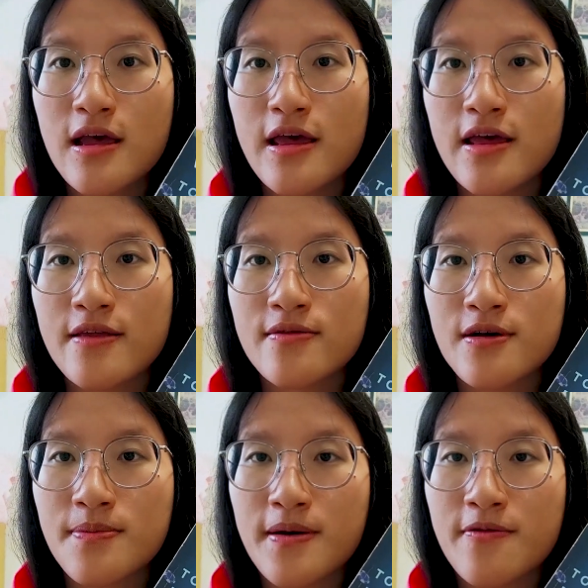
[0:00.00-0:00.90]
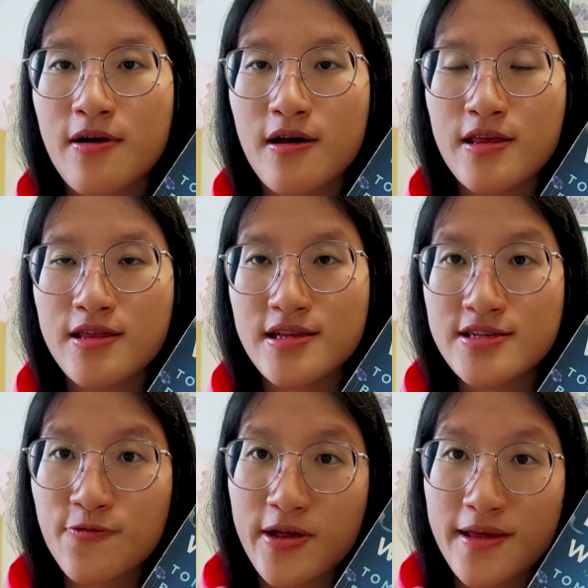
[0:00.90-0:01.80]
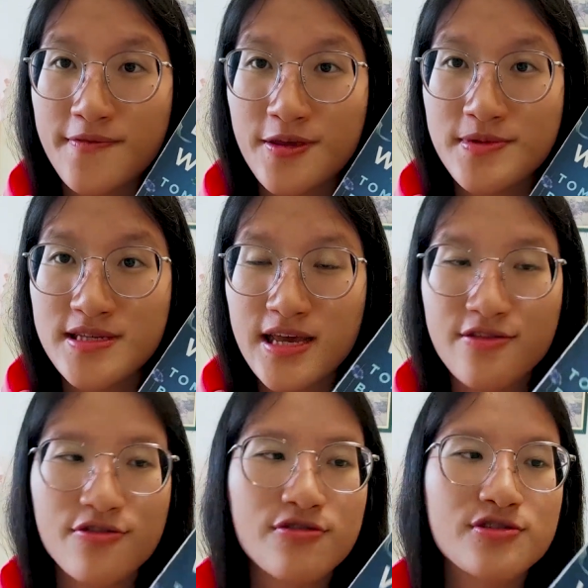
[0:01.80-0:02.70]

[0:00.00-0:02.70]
and about in this one M D B Iskandar.